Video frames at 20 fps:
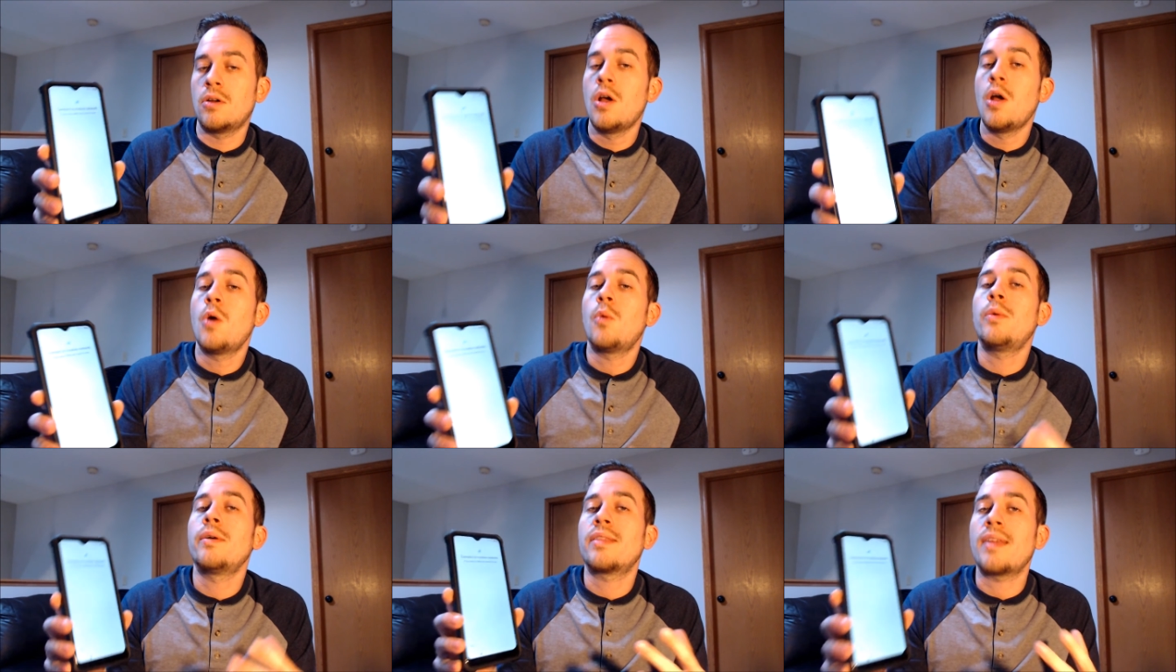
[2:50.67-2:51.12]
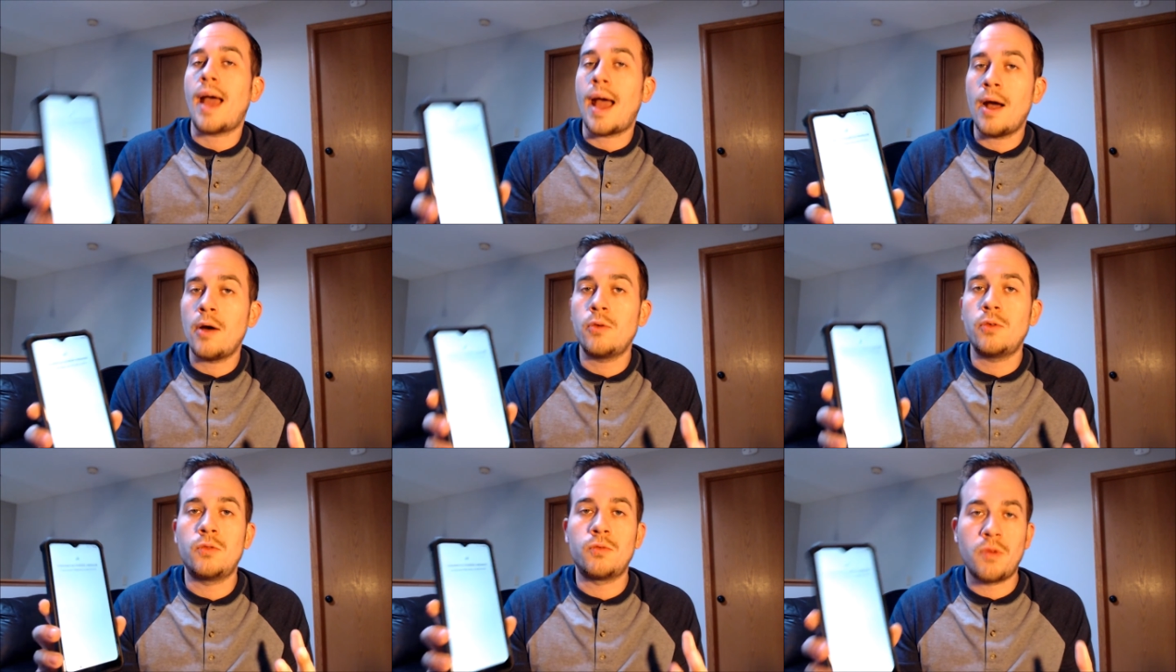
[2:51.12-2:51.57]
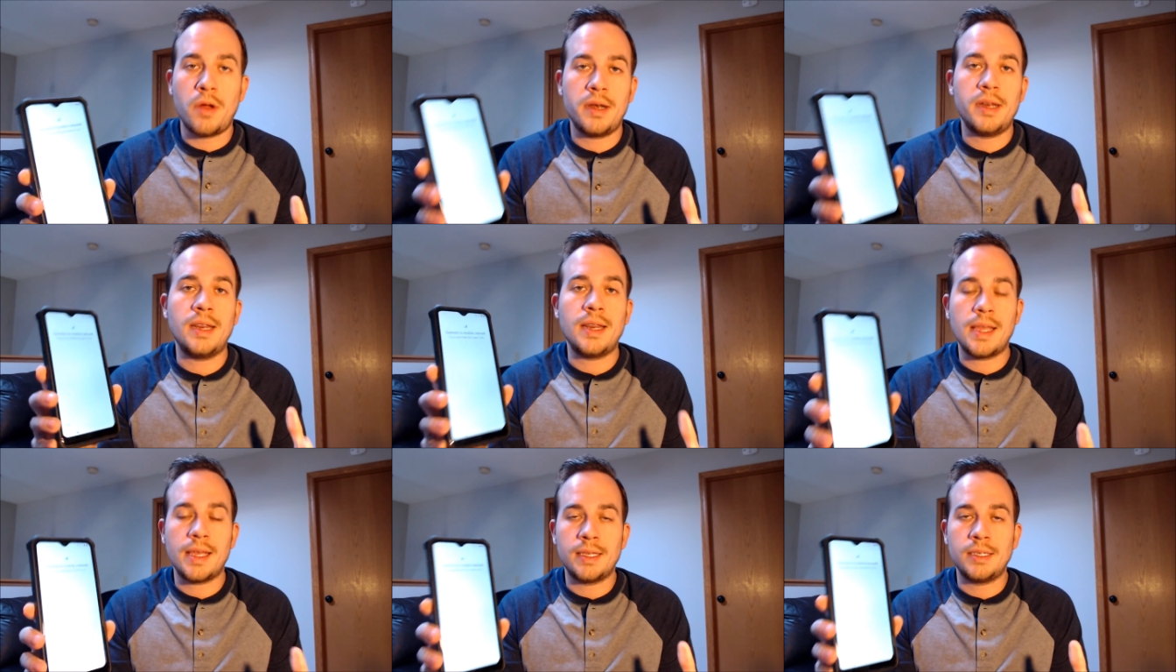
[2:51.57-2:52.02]
without
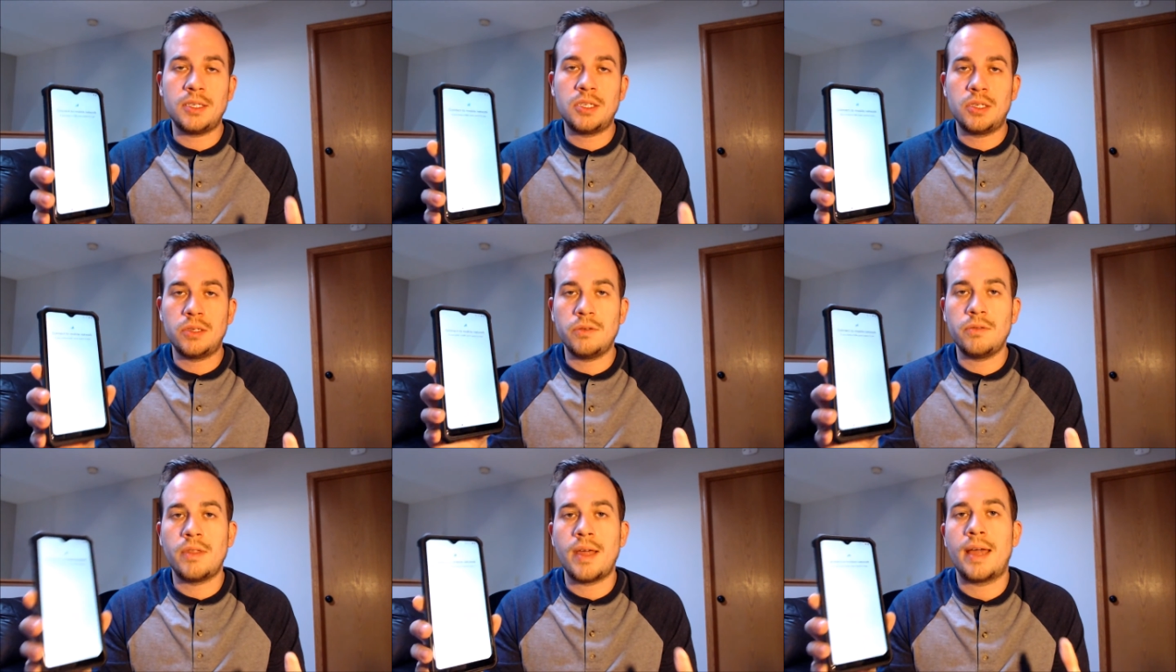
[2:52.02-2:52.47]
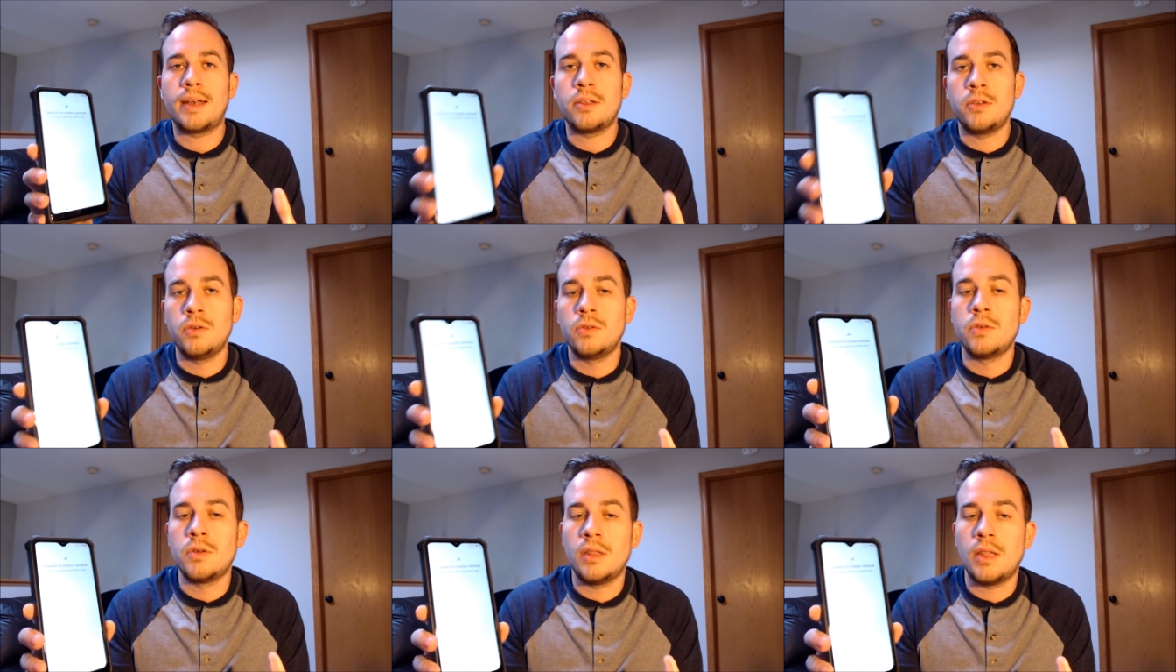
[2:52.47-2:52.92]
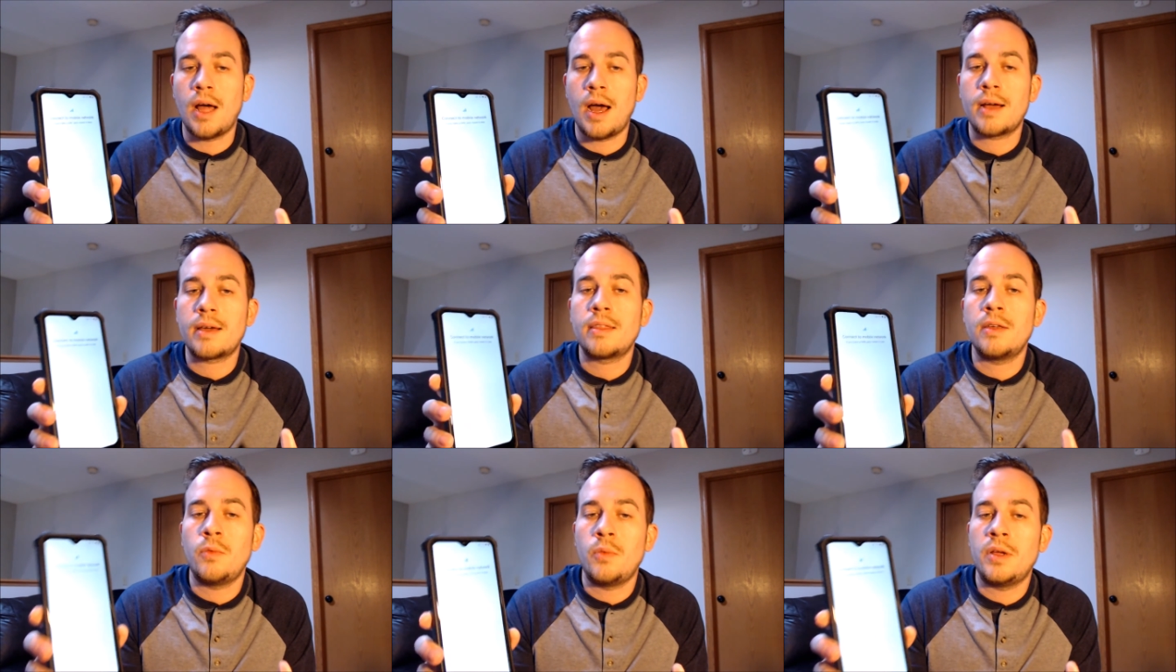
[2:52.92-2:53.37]
running into that Google Lock
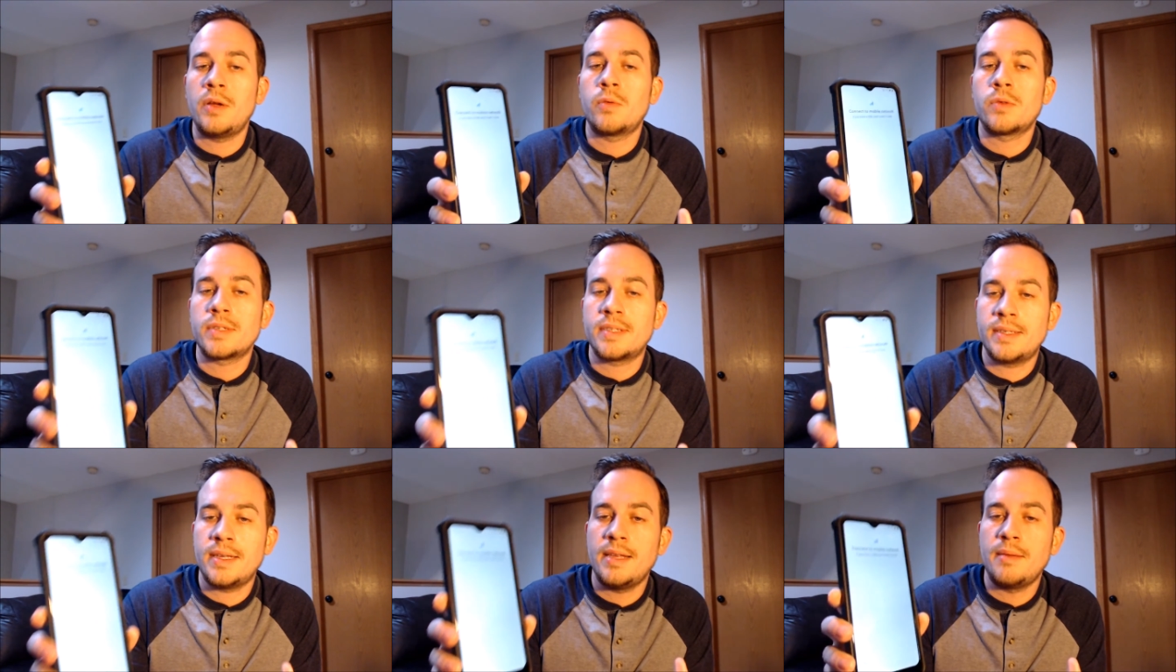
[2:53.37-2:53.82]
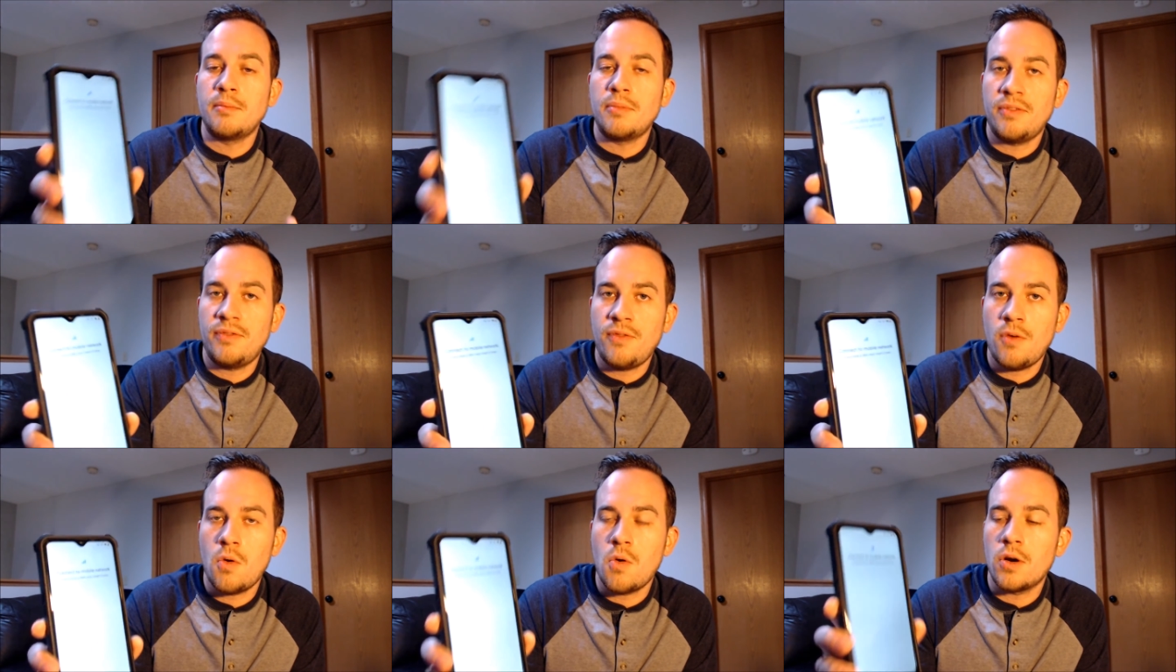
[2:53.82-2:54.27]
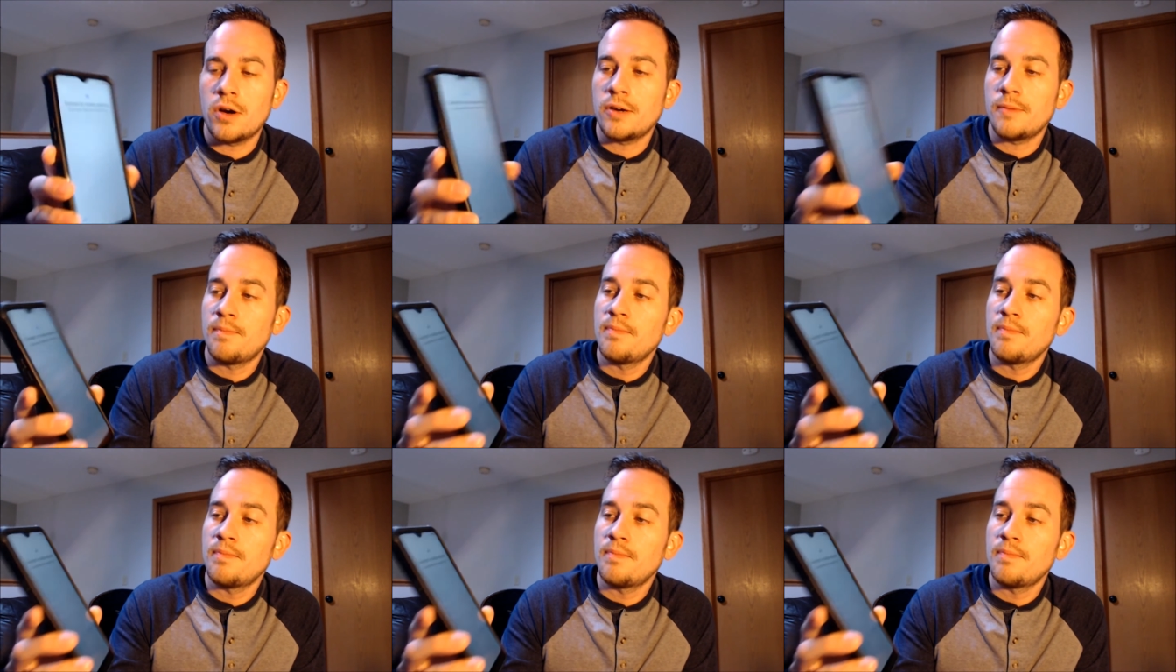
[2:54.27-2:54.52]
that we were seeing before.